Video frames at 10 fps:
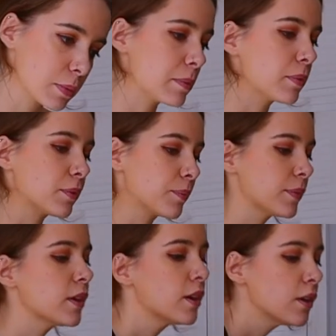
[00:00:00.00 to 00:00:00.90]
people.
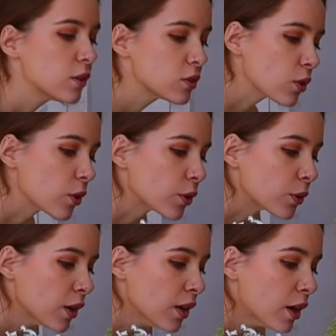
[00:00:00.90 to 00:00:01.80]
So
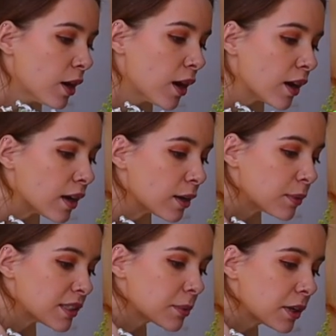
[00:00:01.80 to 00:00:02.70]

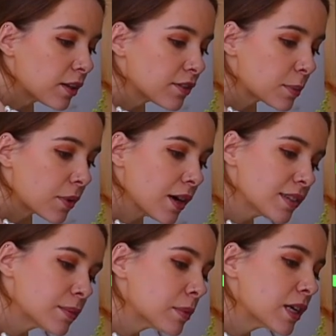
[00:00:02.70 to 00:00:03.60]
when someone I love
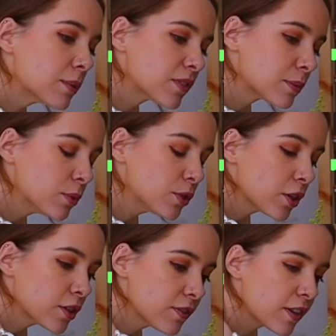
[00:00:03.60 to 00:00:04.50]
surprises me with a small
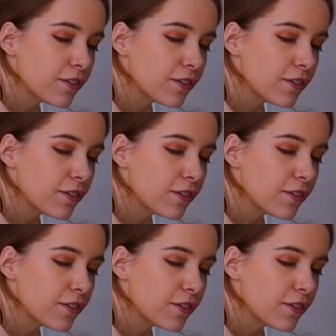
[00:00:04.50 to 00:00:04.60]
token of their